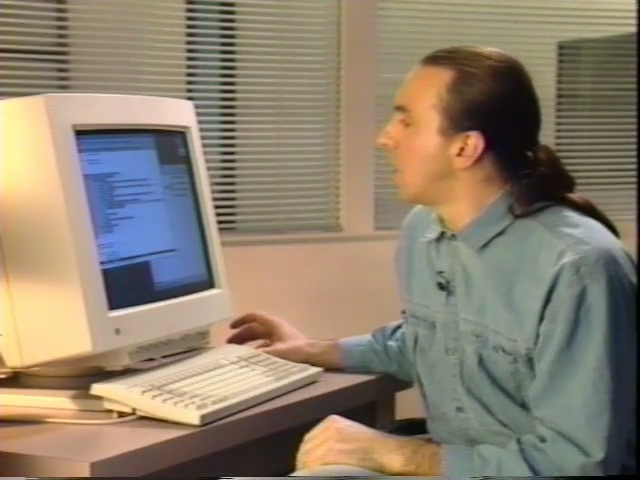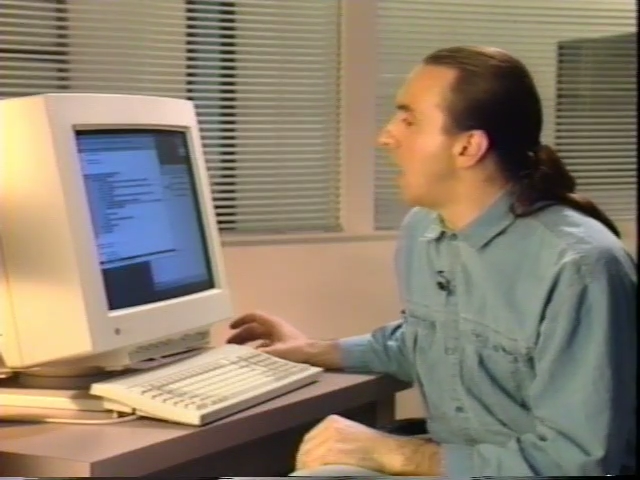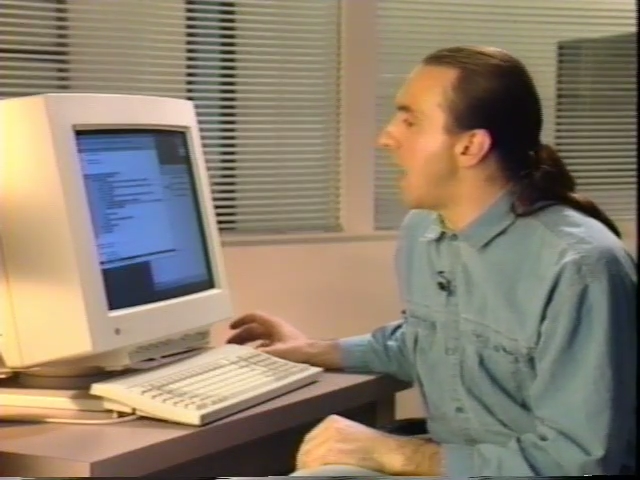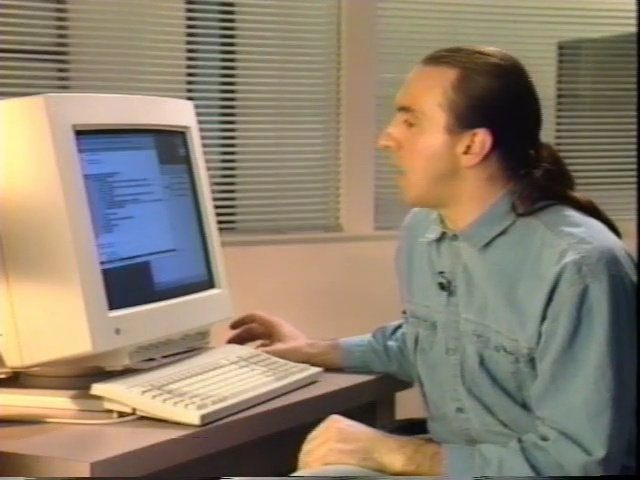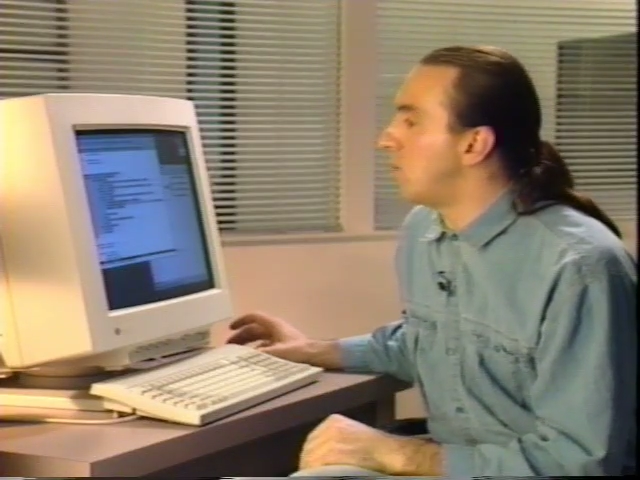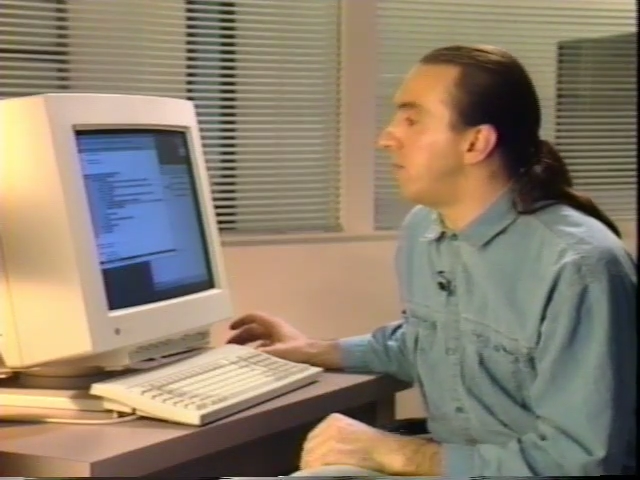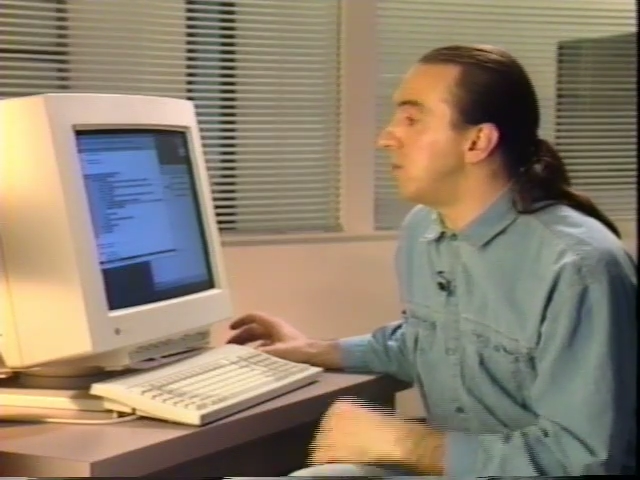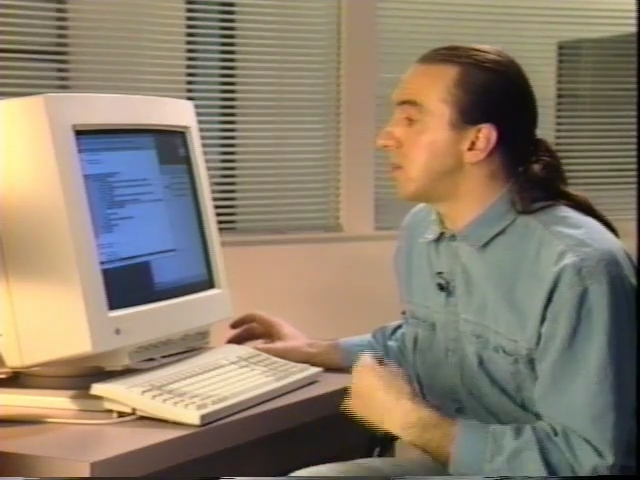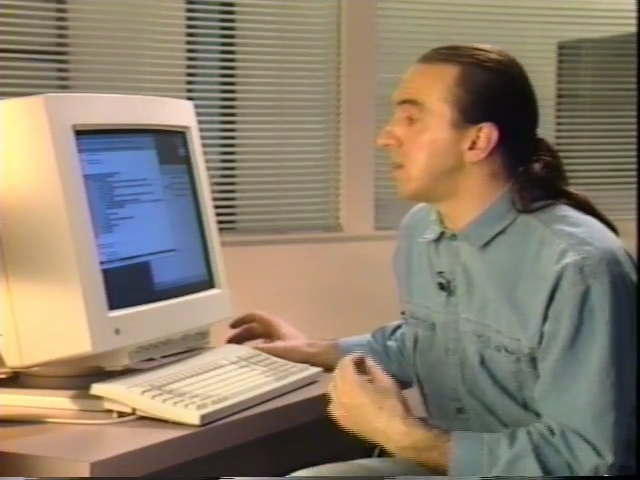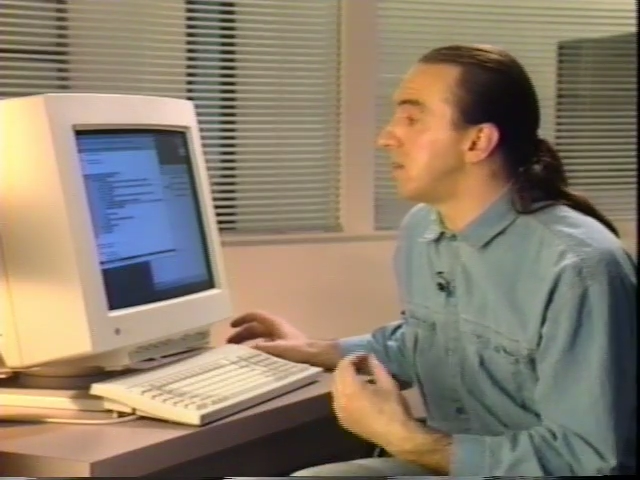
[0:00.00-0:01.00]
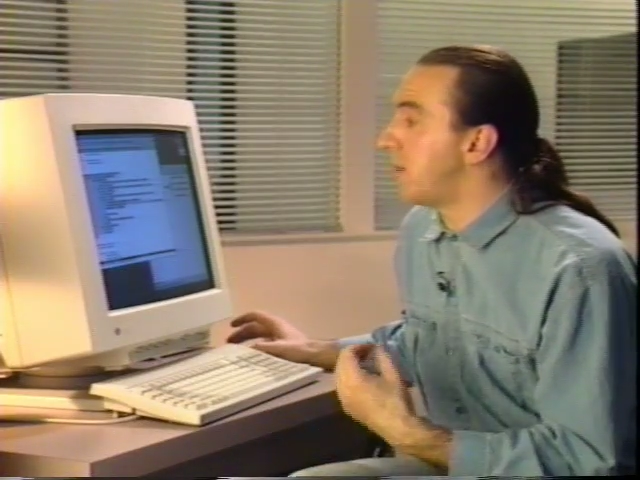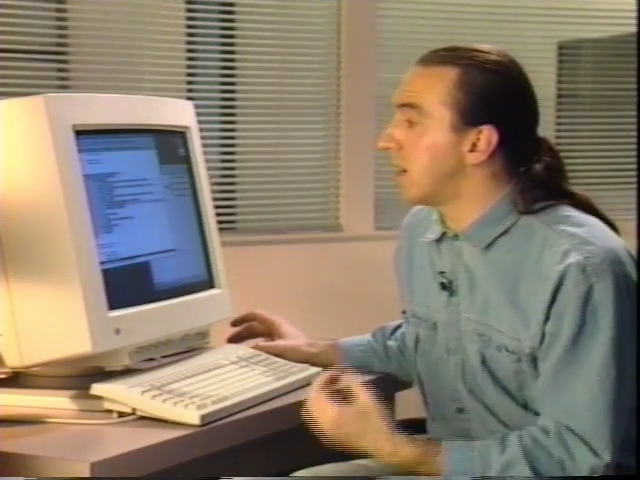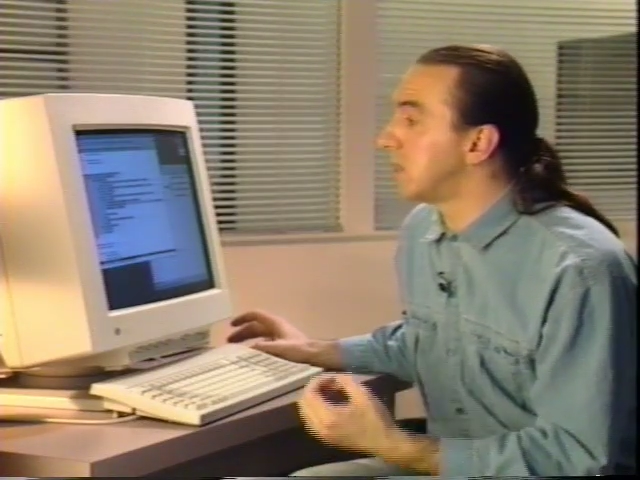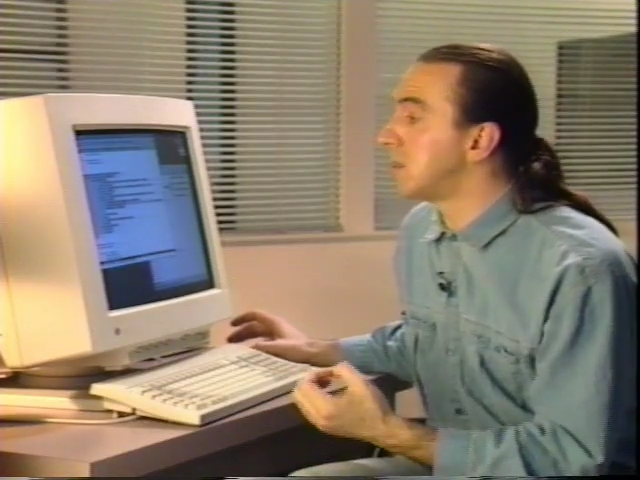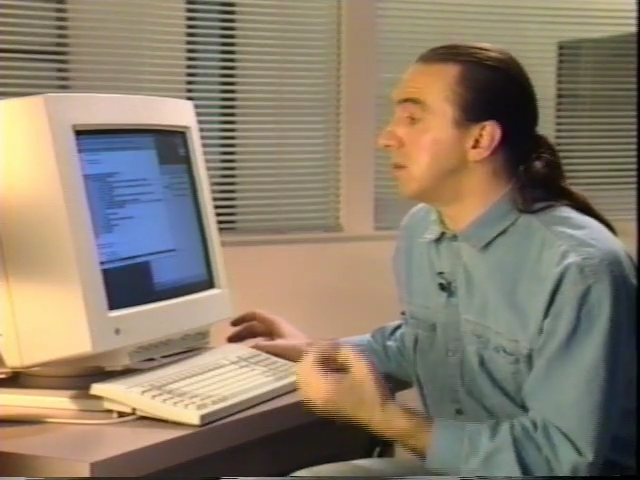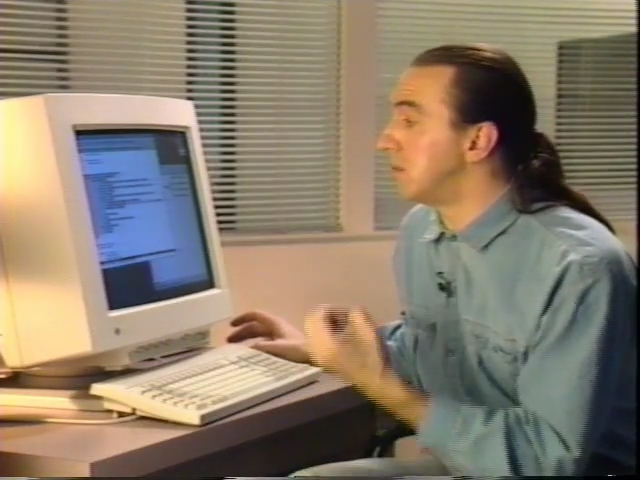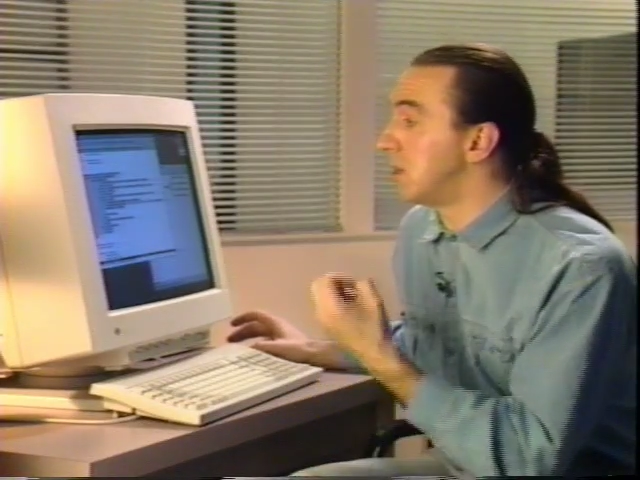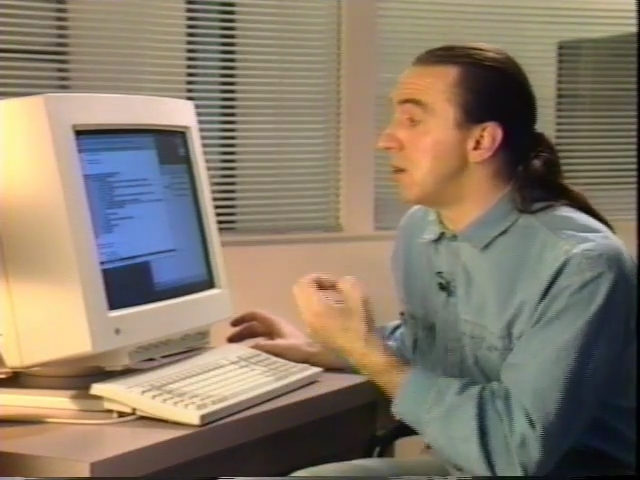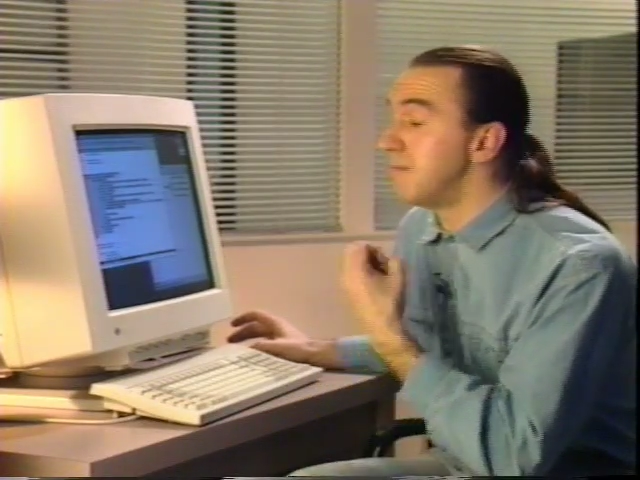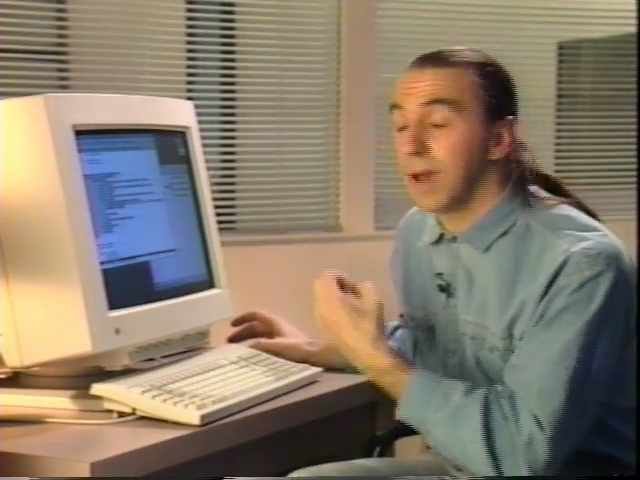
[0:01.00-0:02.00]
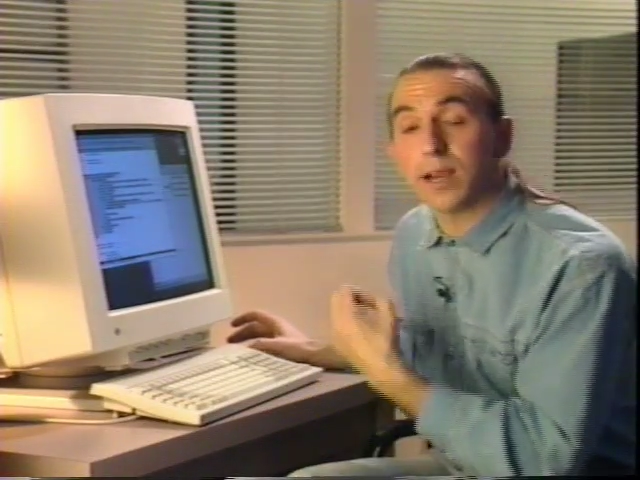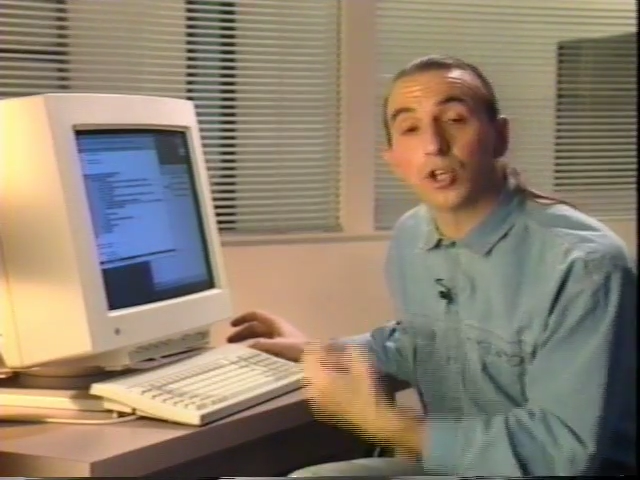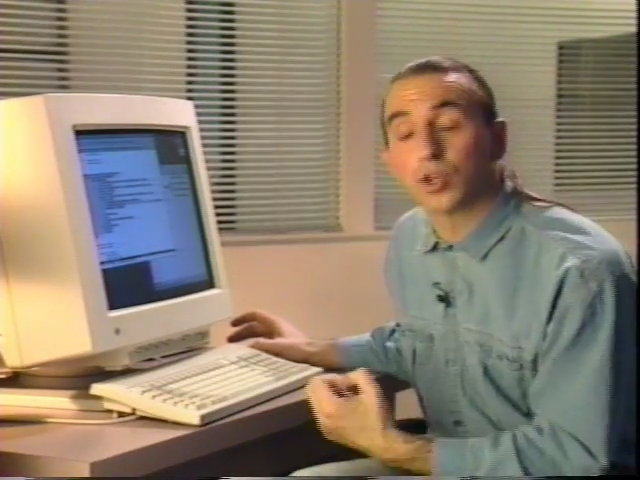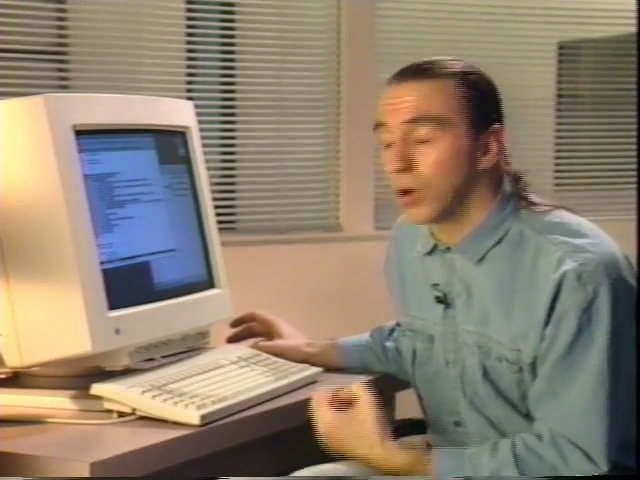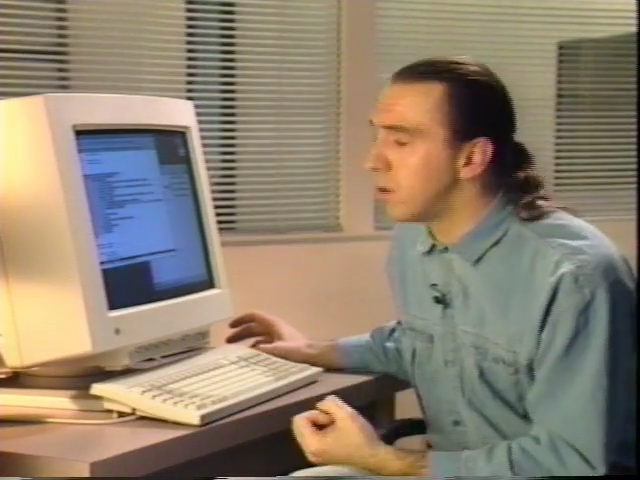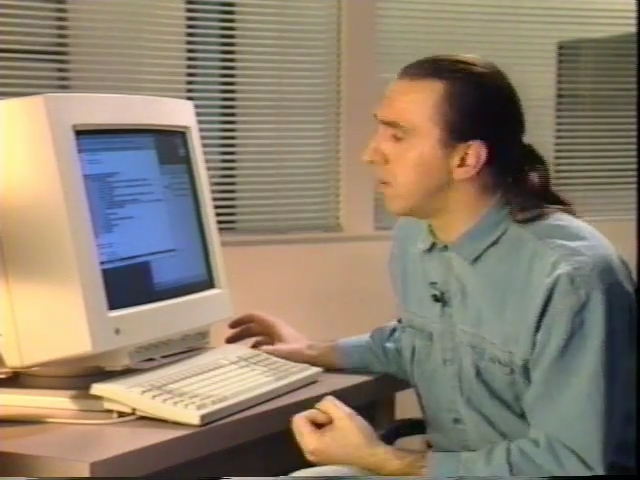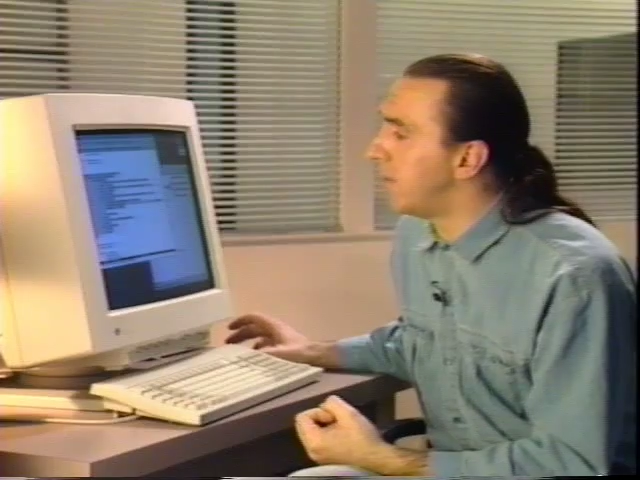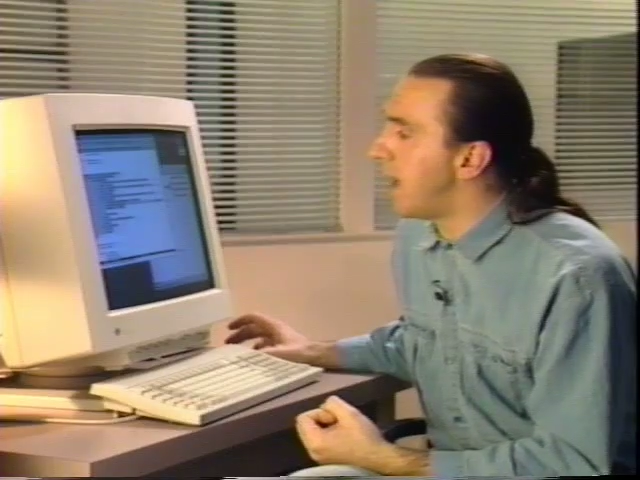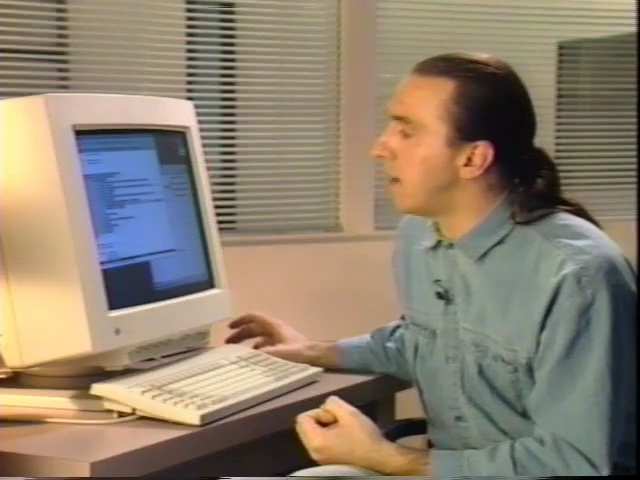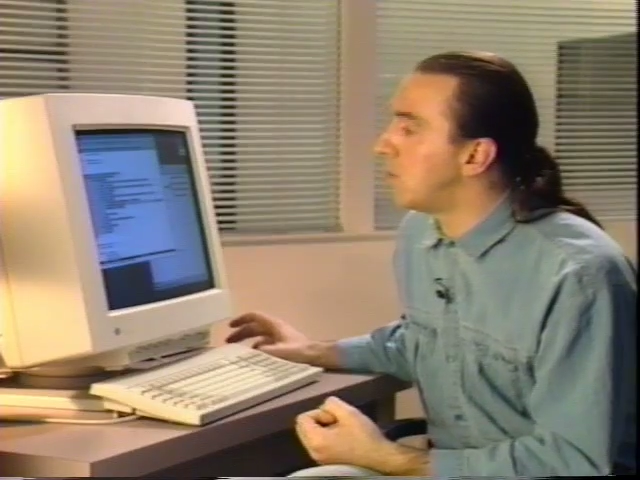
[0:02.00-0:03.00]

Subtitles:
and we've used the debugger to make sure of that.